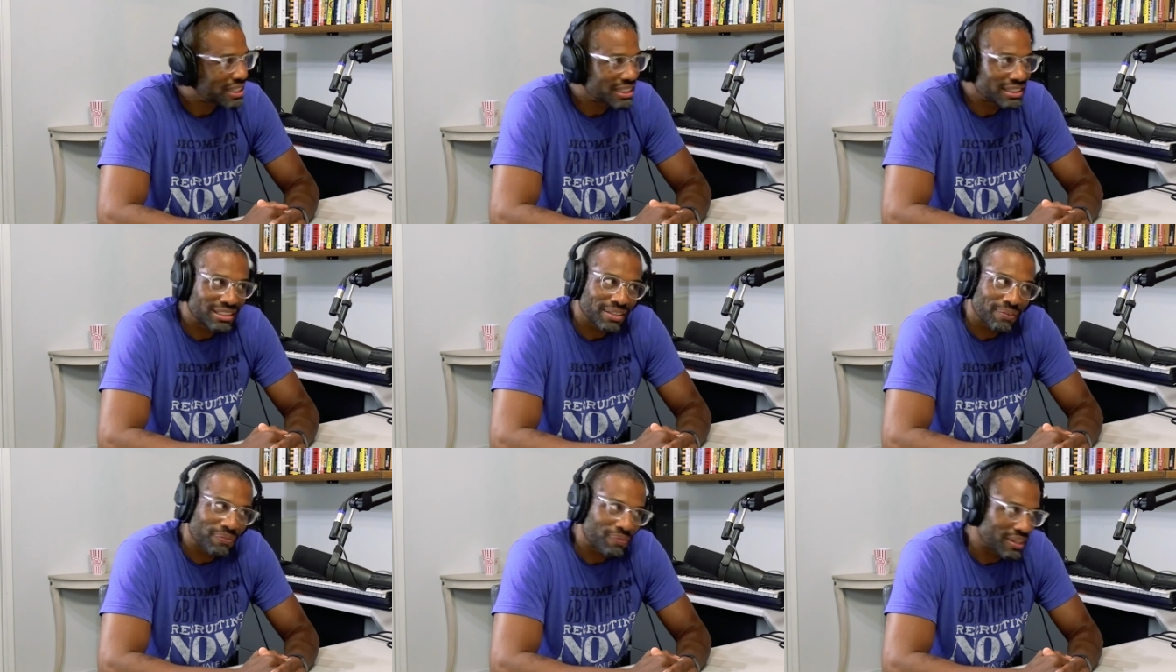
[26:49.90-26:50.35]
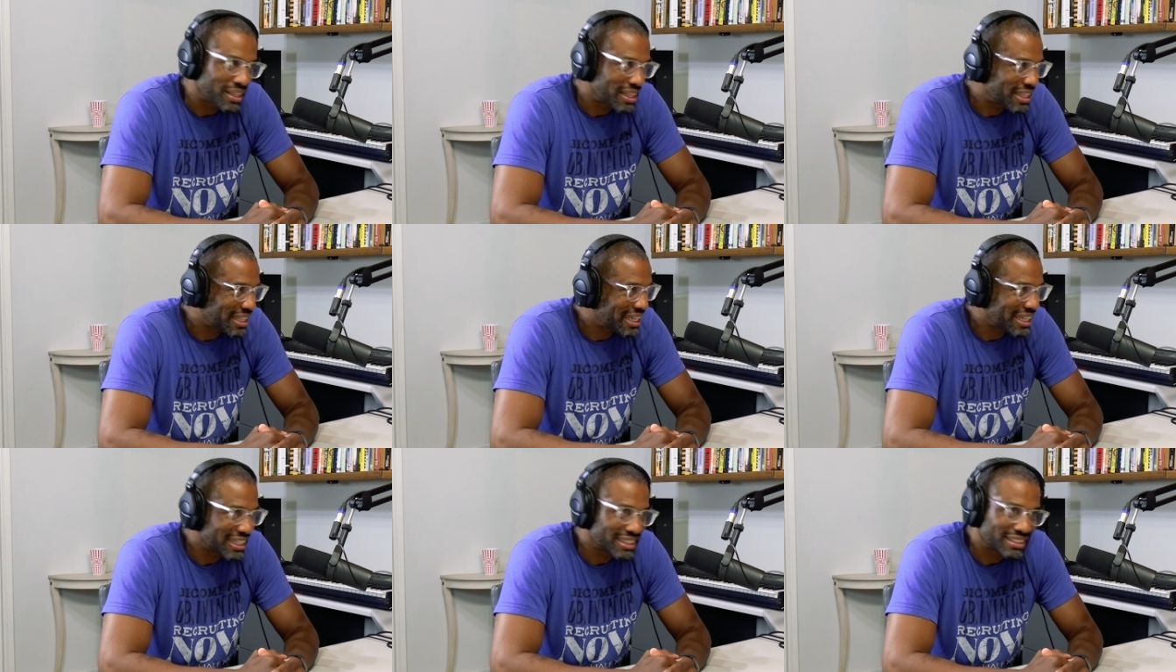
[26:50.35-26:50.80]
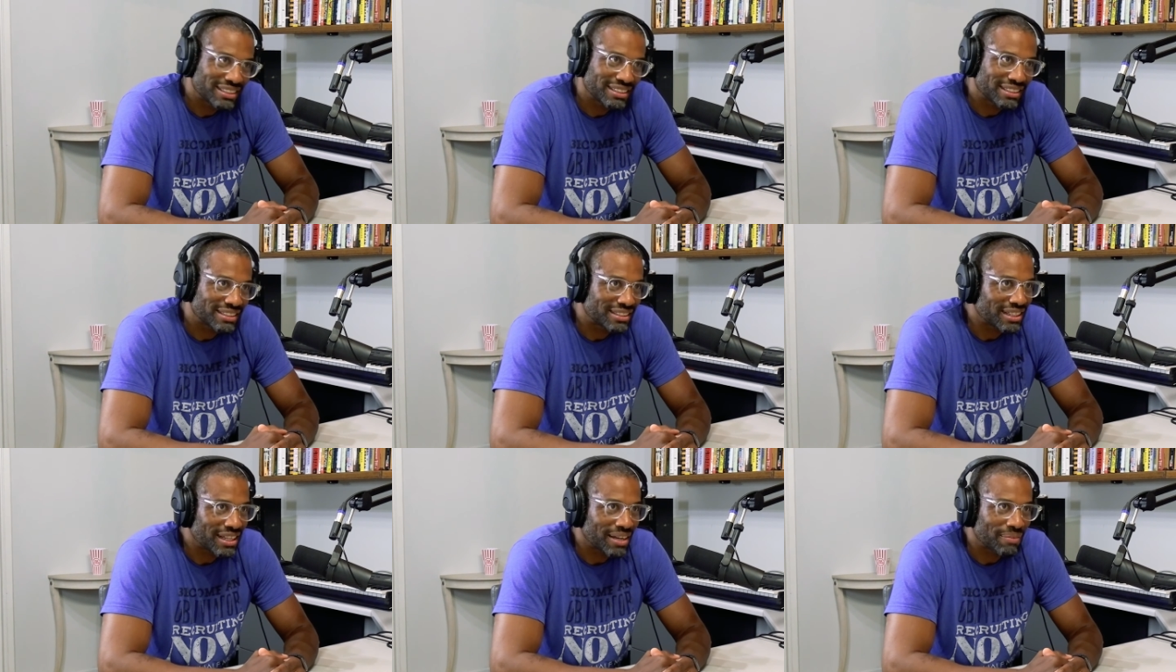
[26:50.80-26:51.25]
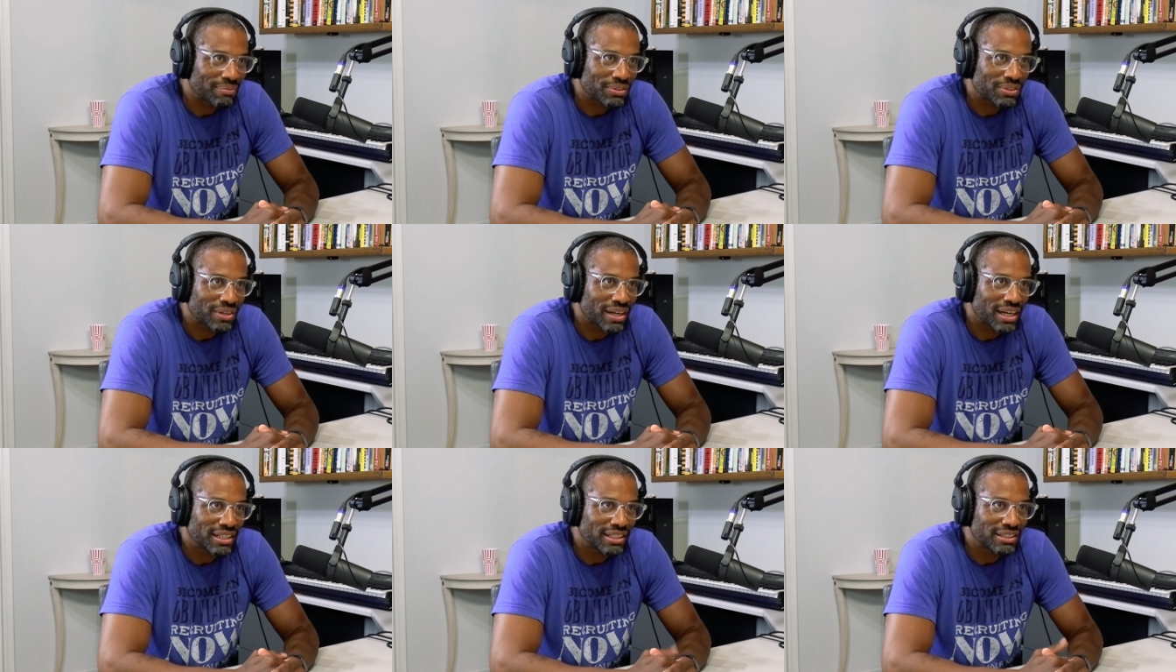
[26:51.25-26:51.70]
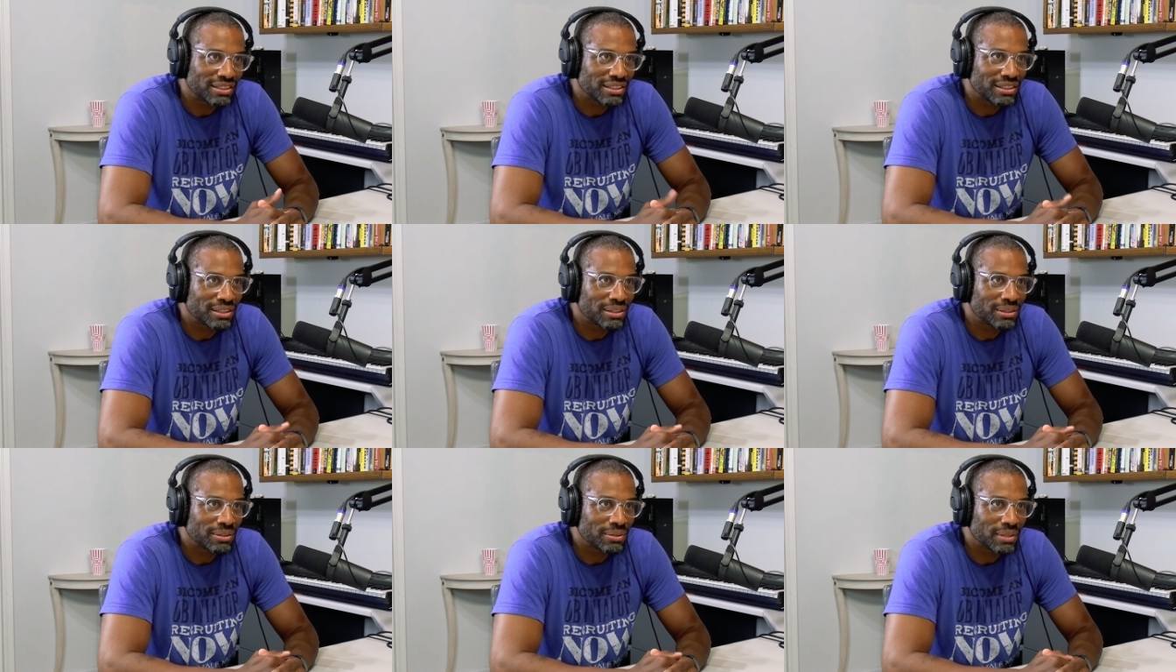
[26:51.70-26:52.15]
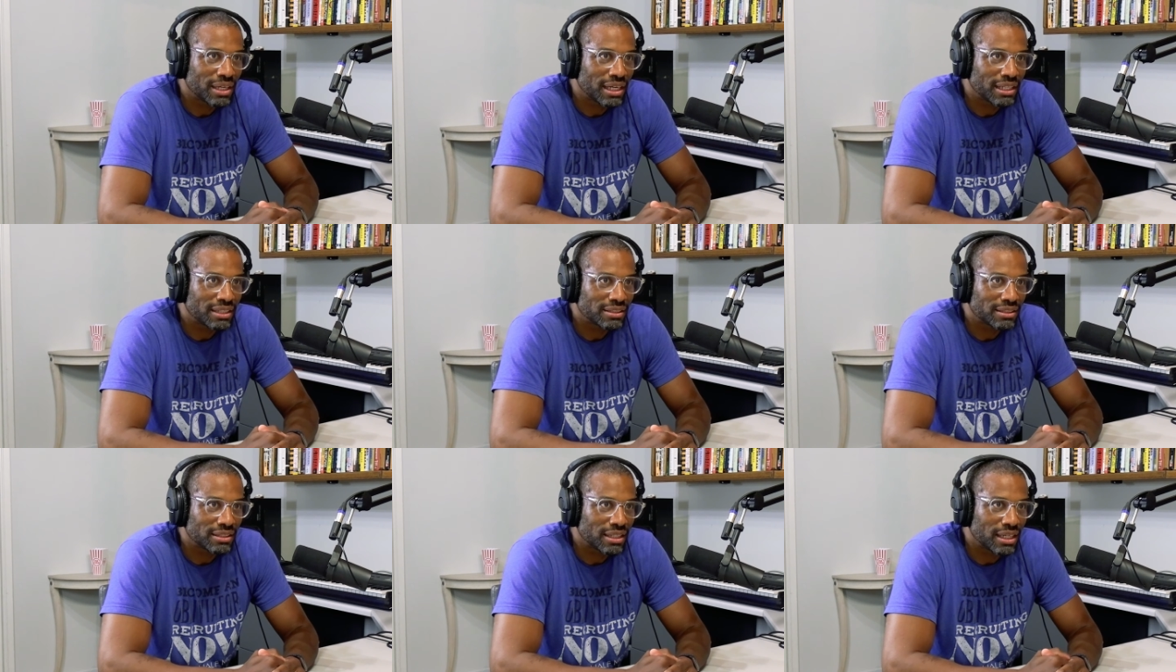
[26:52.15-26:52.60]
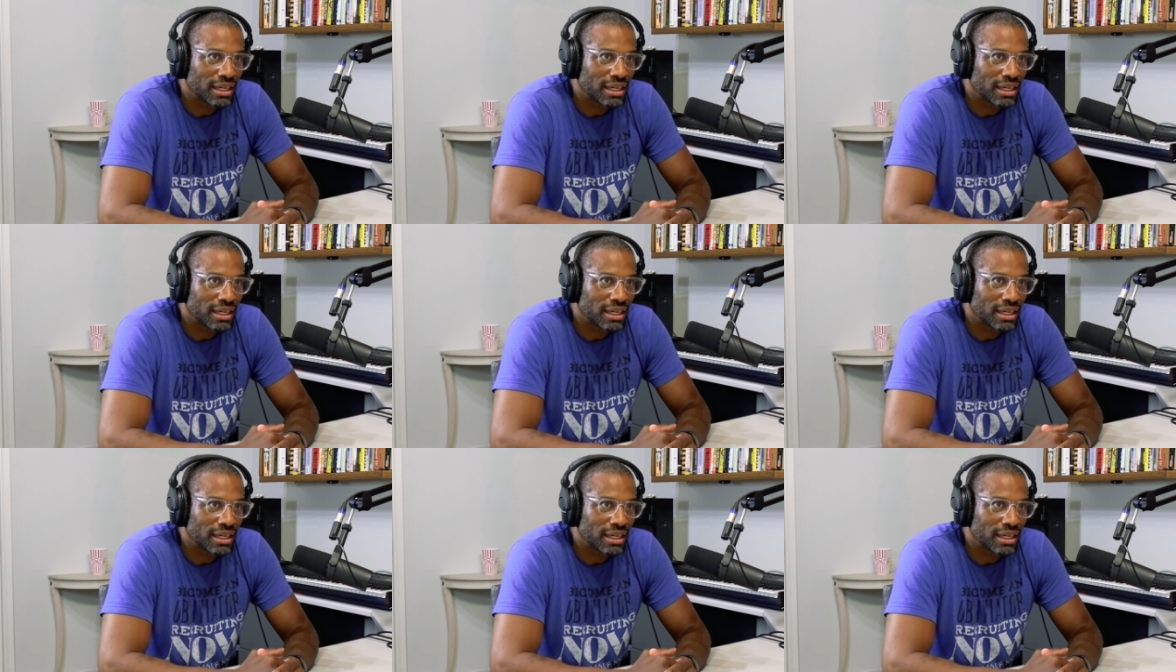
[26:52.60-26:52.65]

these different yeah. things I'm trying to do and.